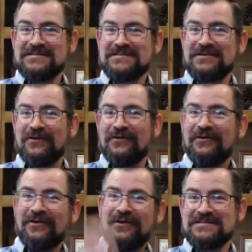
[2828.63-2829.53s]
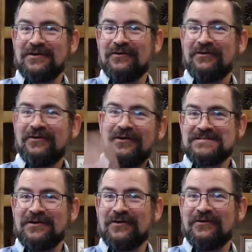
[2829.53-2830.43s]
So, was it
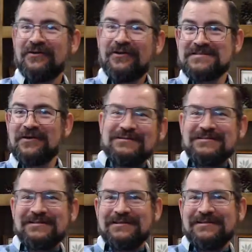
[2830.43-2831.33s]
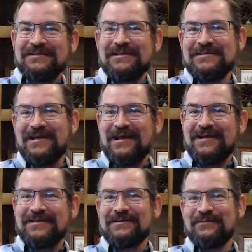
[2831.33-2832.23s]
always the plan to get into
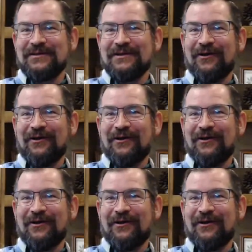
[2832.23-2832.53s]
academia,